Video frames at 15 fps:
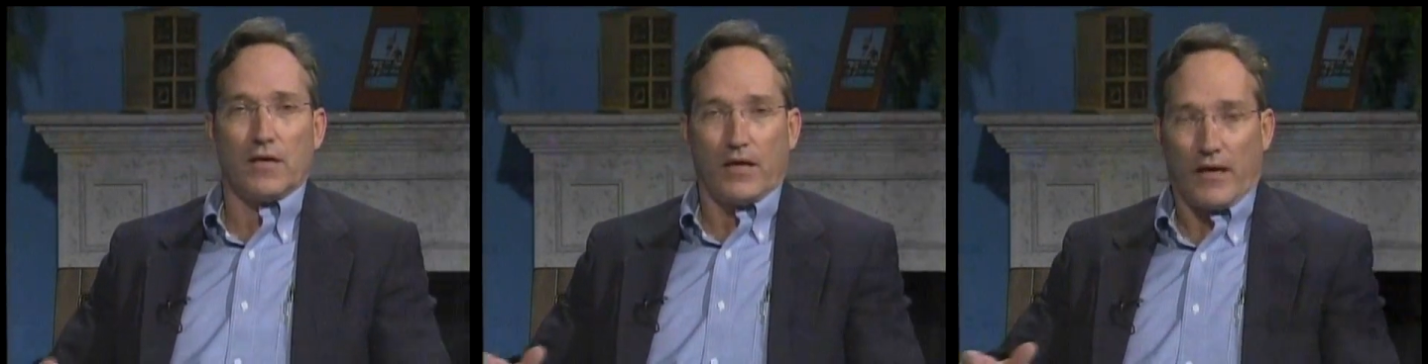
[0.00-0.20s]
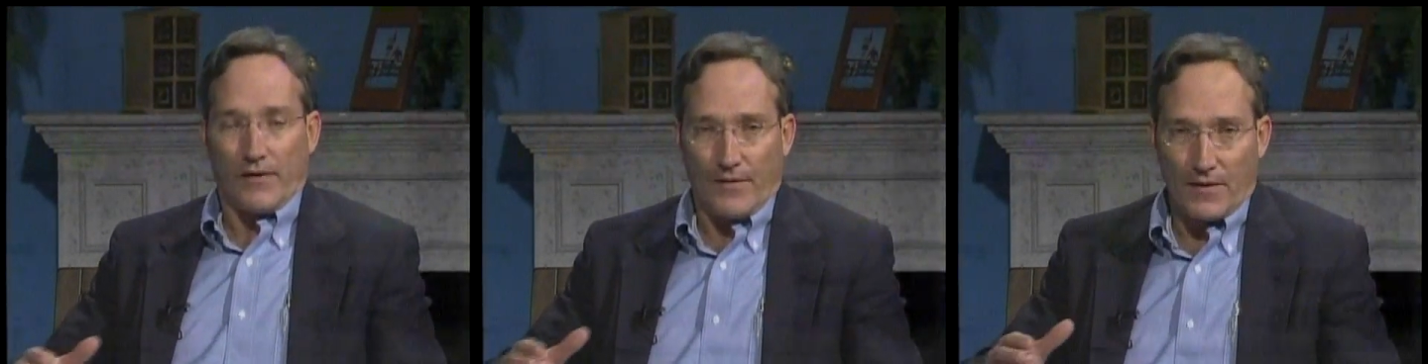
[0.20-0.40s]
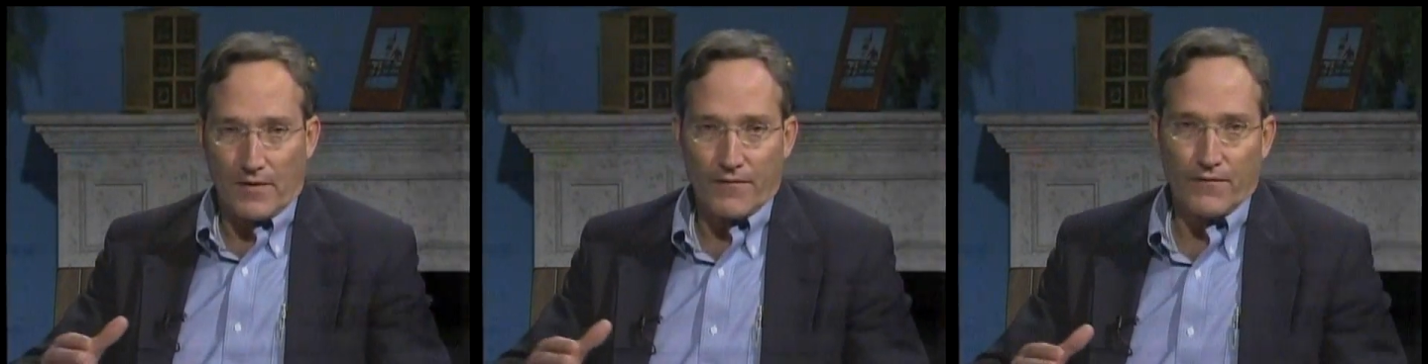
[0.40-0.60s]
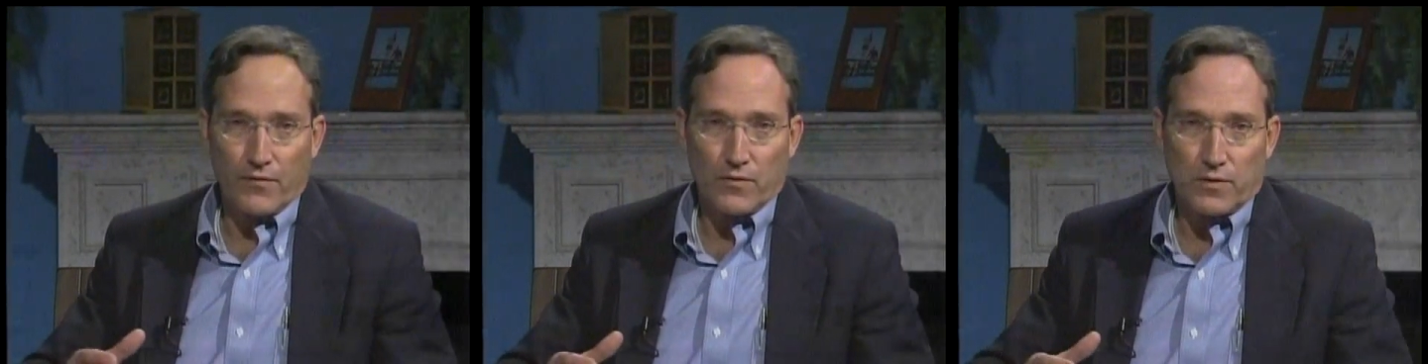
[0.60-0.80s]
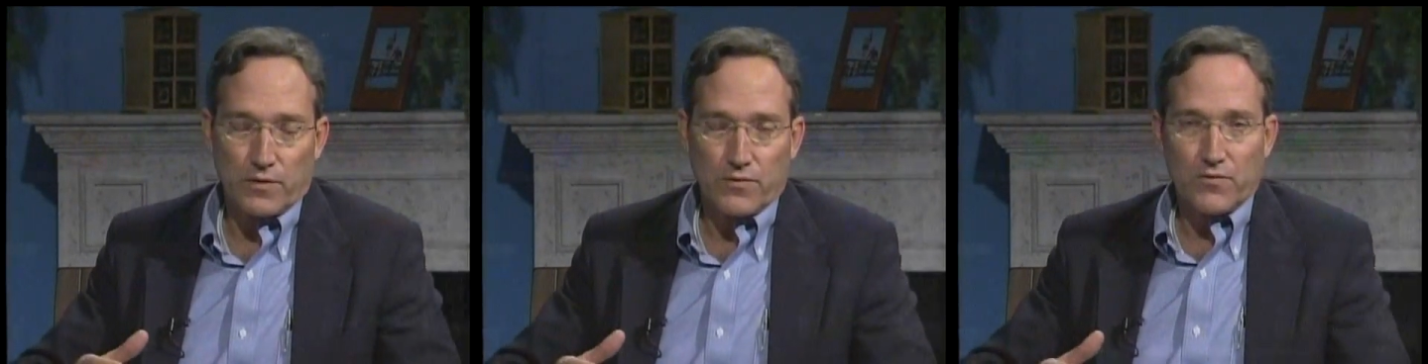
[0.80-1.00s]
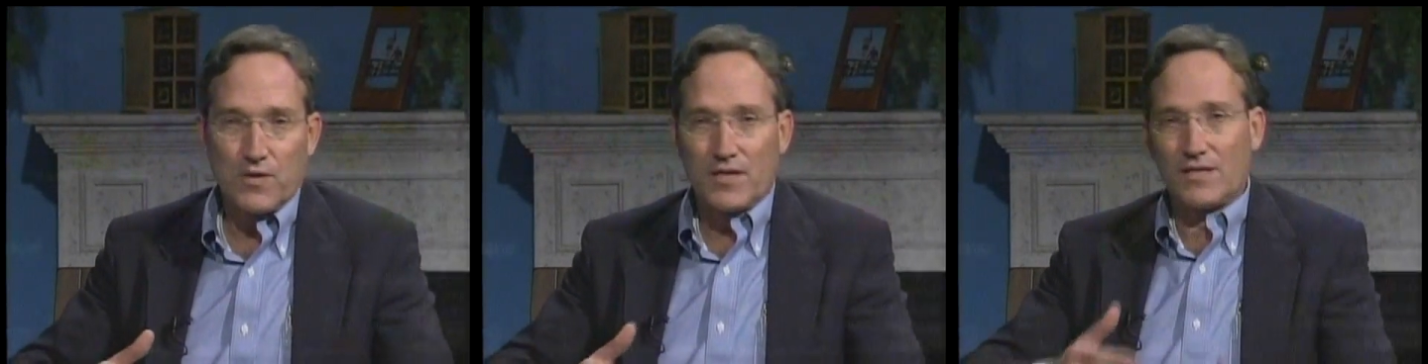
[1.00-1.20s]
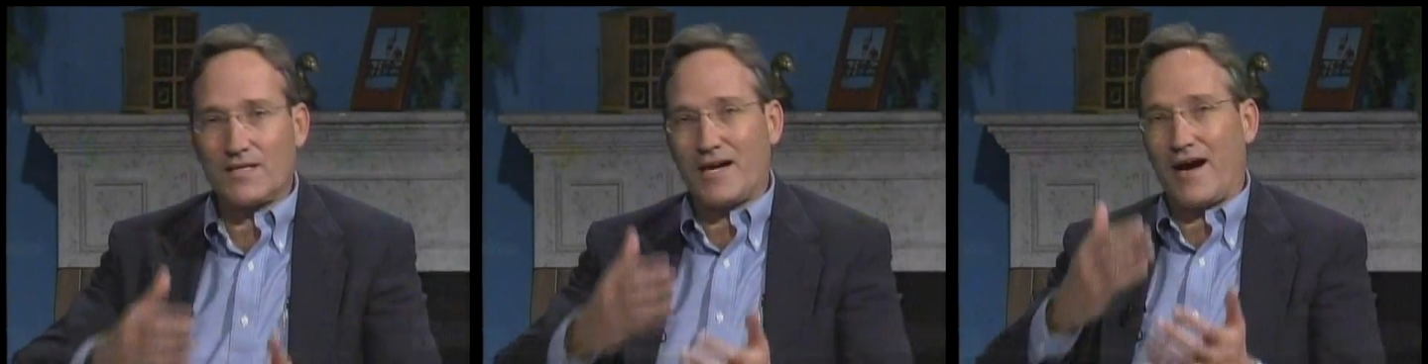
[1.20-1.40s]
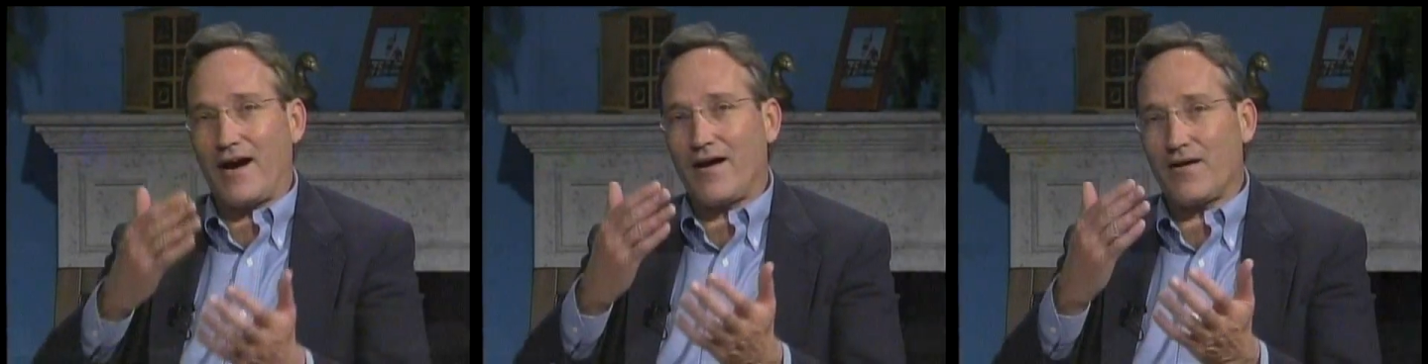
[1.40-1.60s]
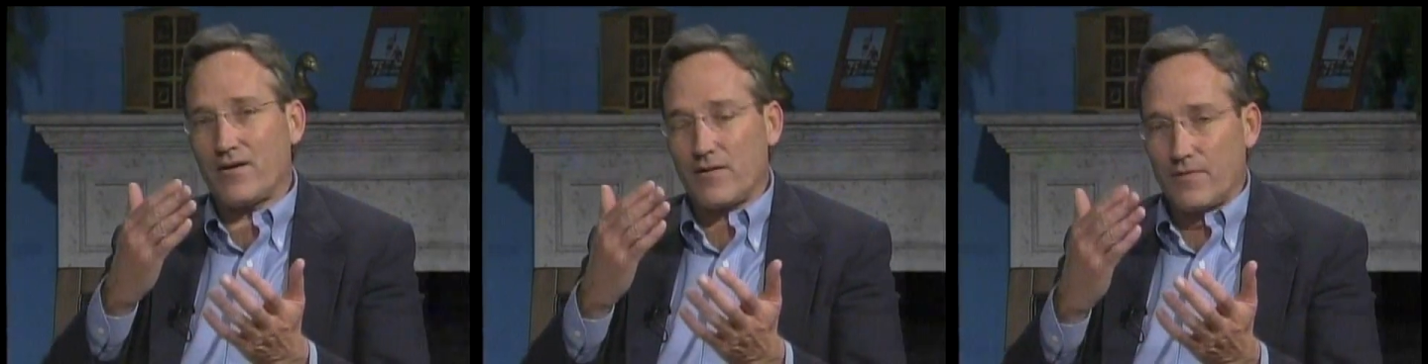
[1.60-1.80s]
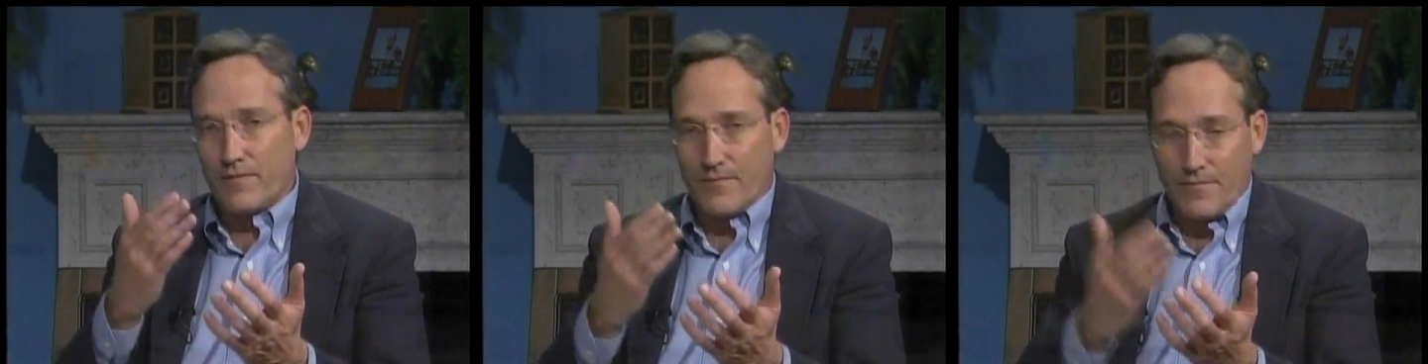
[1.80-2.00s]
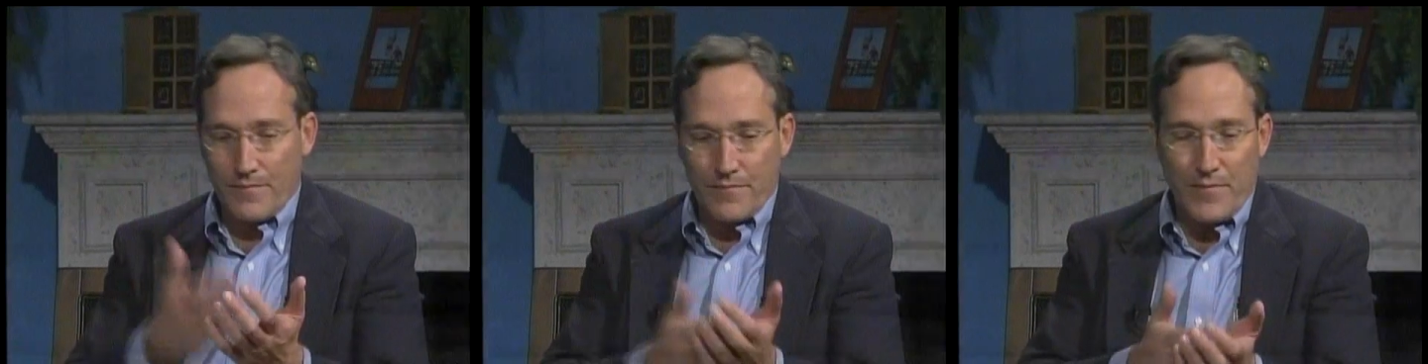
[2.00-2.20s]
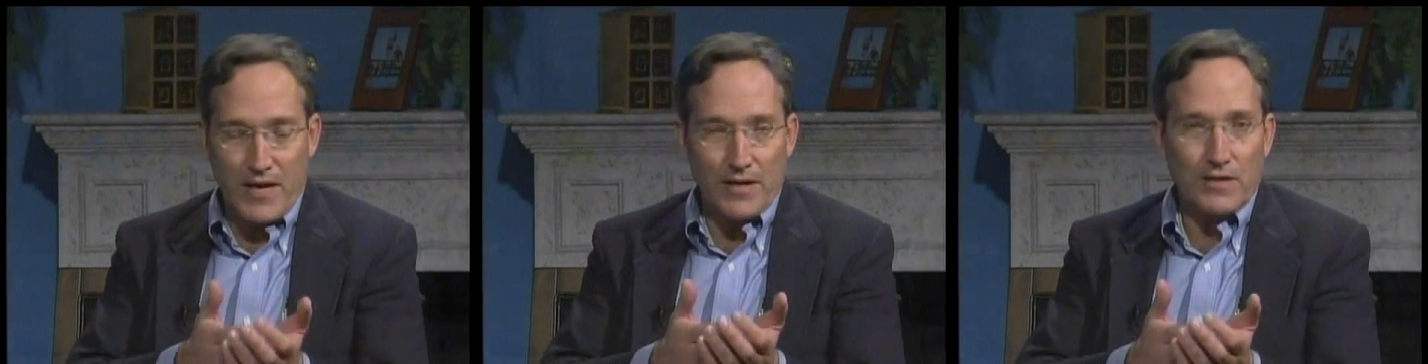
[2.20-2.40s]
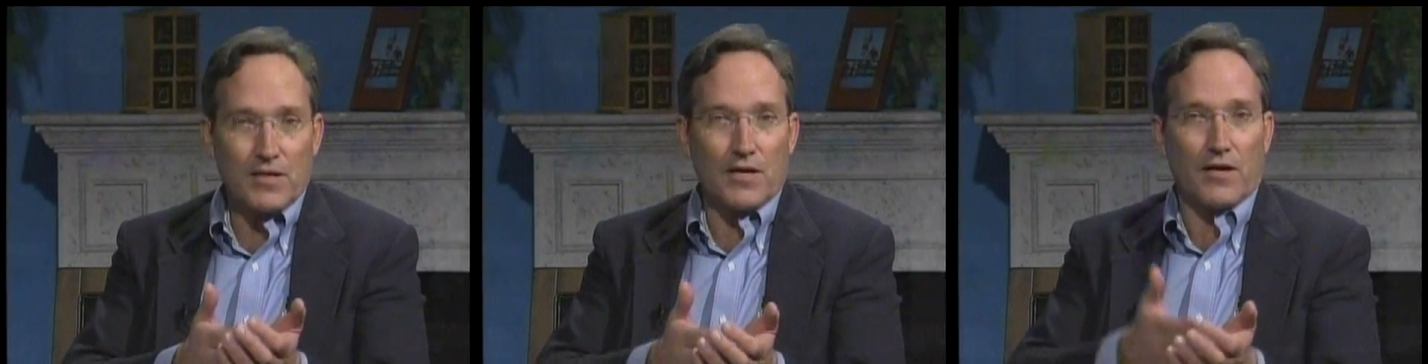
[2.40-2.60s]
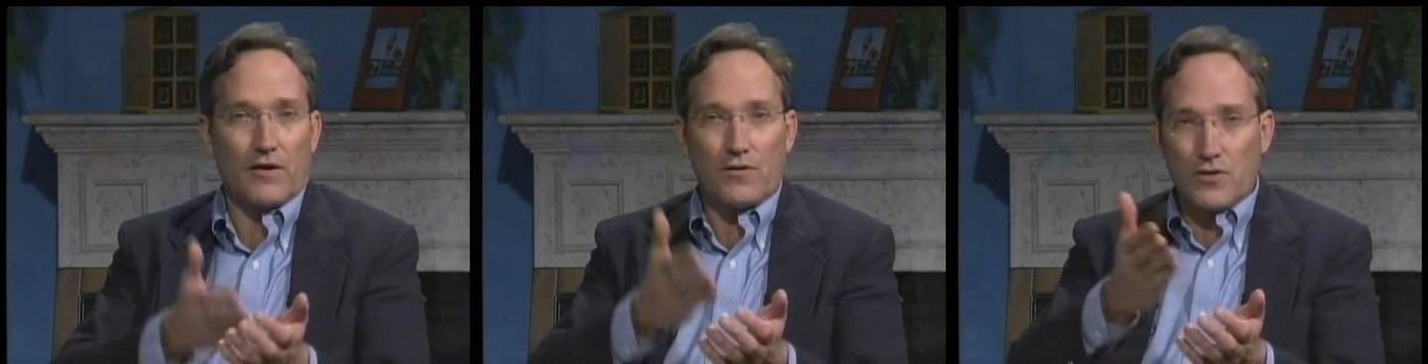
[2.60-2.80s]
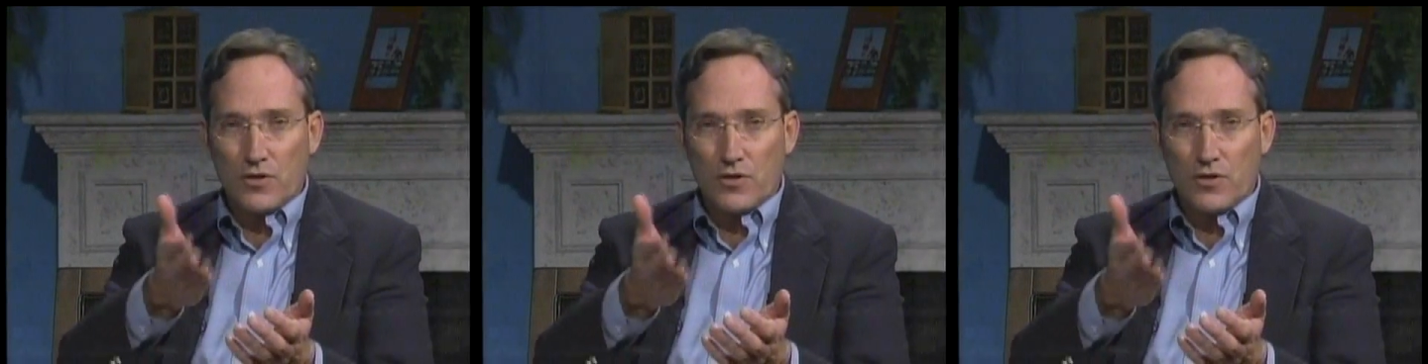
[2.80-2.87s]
And therefore, the entire Medicare,